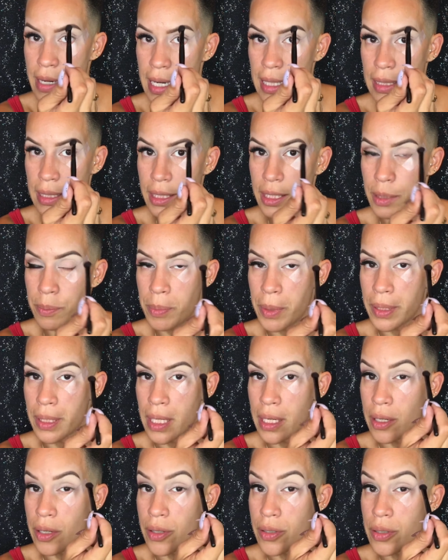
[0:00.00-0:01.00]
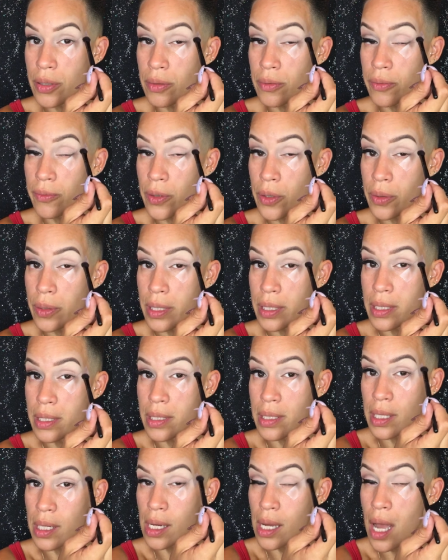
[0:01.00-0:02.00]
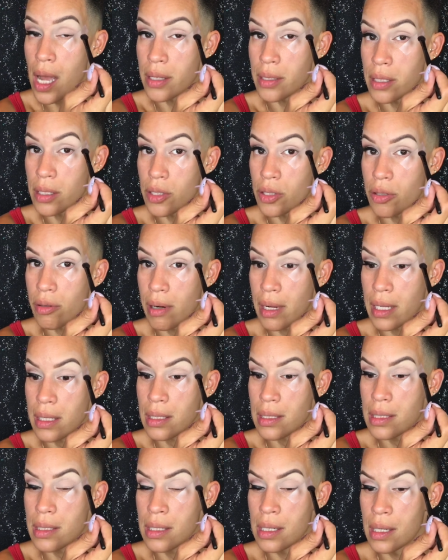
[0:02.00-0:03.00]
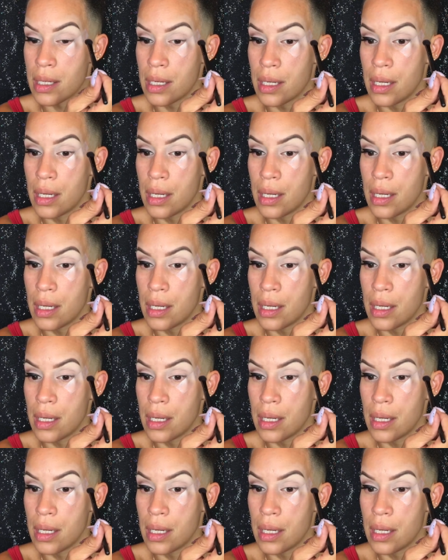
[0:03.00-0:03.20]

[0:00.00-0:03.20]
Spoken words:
eyelid. But then it also focuses and concentrates